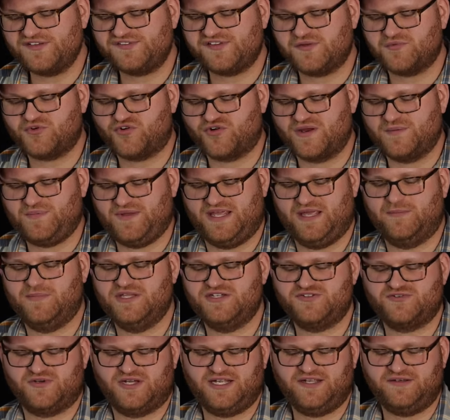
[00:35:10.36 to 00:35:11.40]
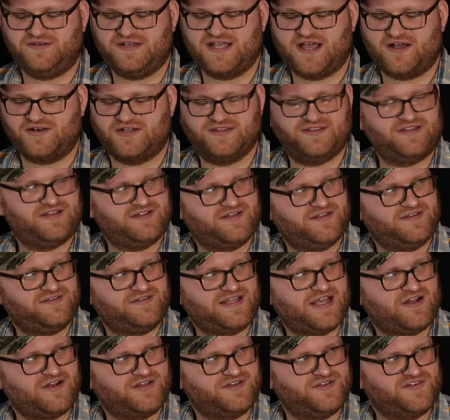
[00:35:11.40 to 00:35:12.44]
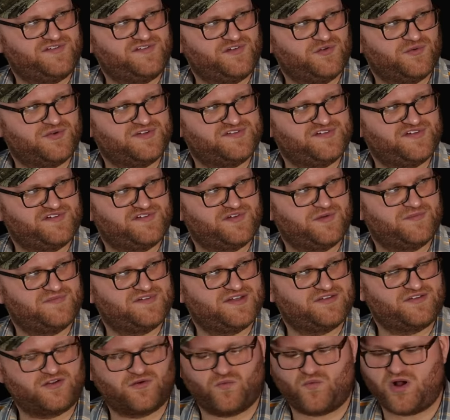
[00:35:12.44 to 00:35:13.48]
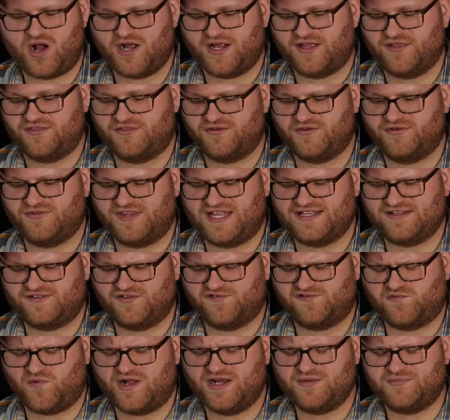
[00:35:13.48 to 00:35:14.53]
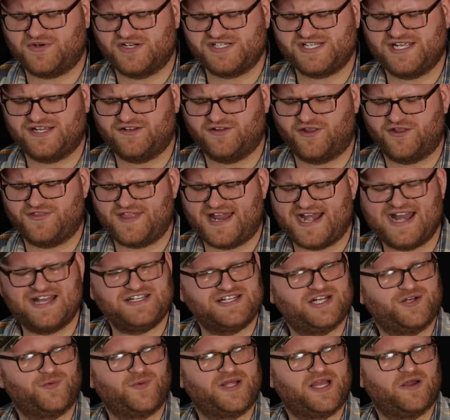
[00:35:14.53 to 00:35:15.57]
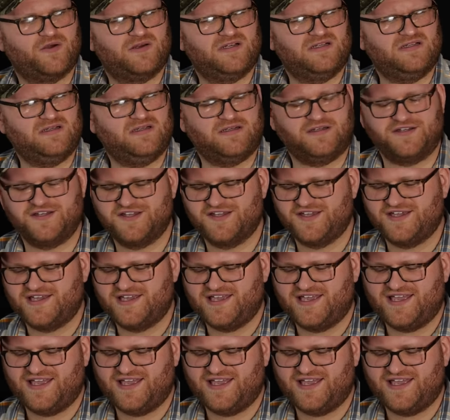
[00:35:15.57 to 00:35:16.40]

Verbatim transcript: There is some creepy imagery down in the down in the sewer systems that For they're sure. walking through. Like there's one in particular that I genuinely go, ugh.